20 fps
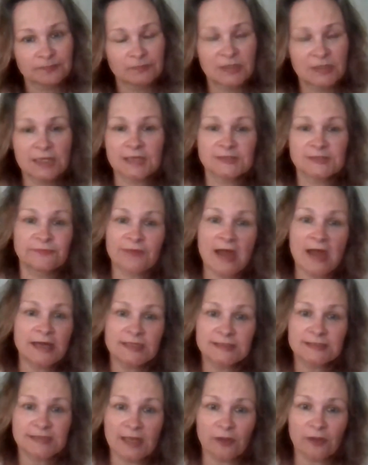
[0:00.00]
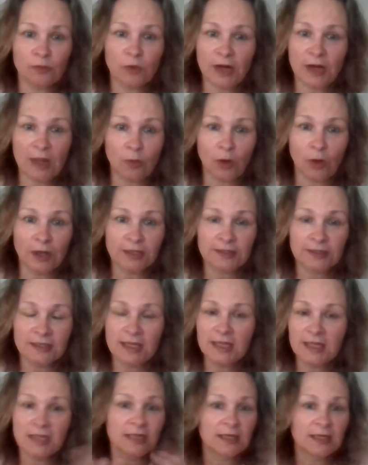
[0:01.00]
Because if I didn't tell them what I wanted,
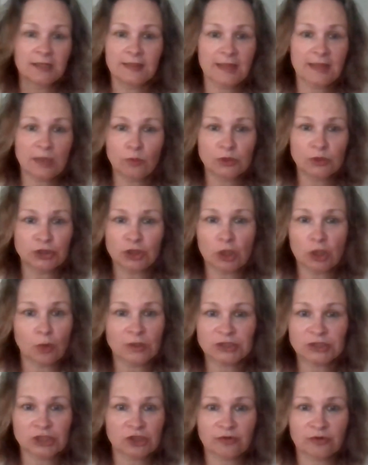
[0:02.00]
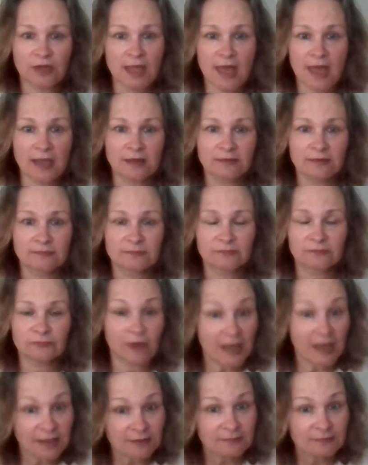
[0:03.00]
they wouldn't know what to create,
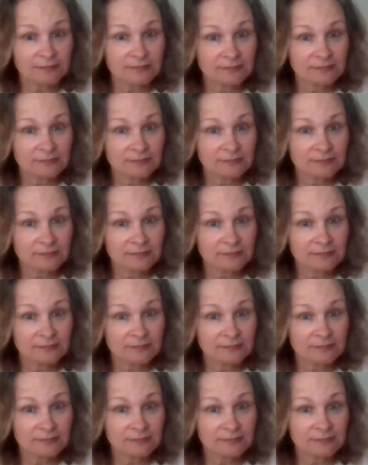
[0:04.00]
right?